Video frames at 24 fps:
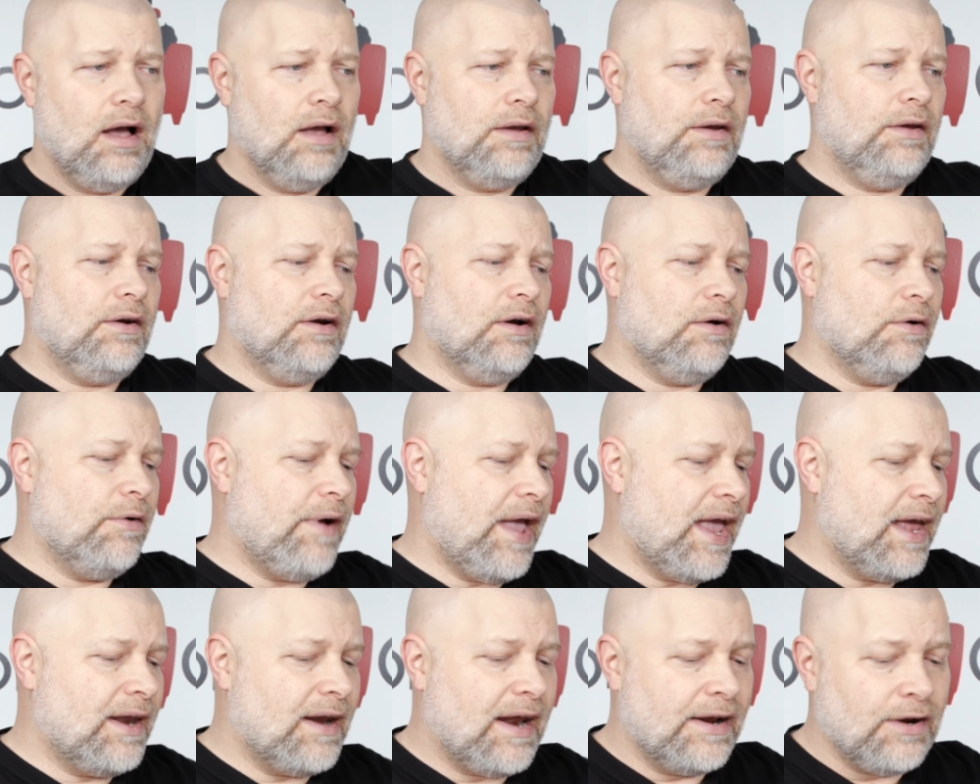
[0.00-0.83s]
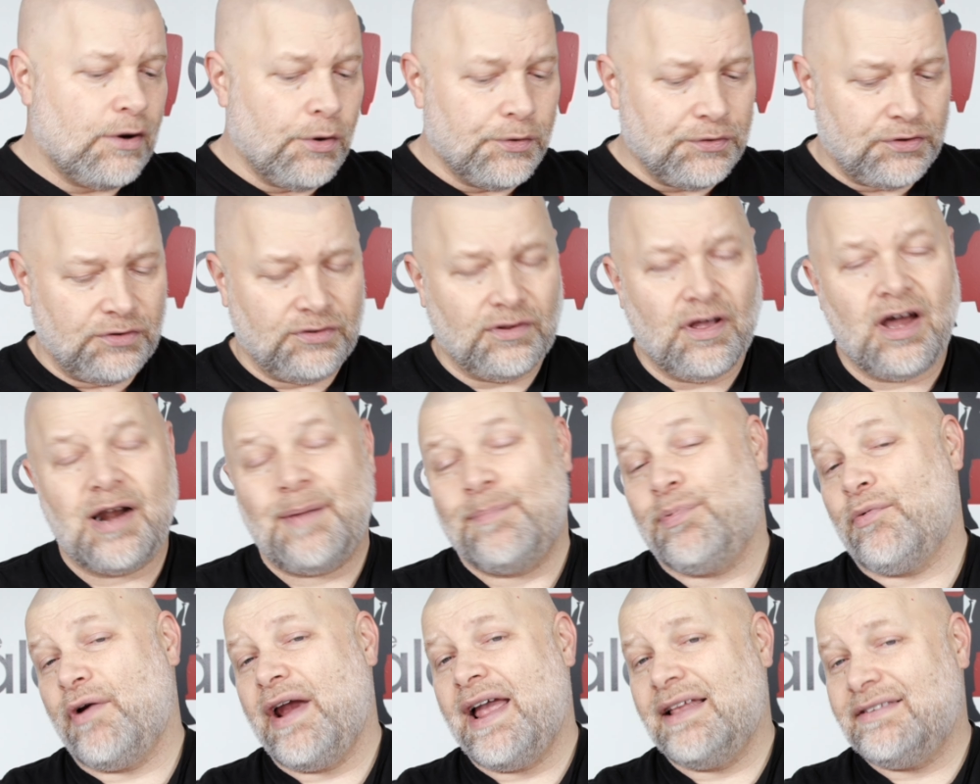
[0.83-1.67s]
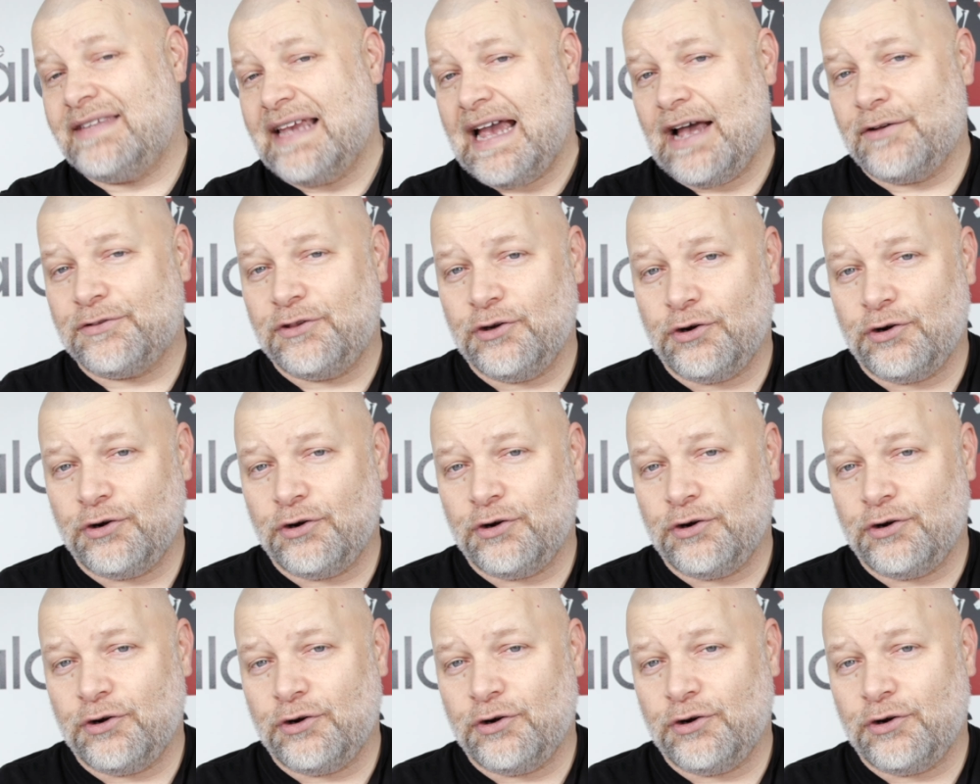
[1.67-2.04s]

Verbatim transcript: you know, and I know there's a lot of brands out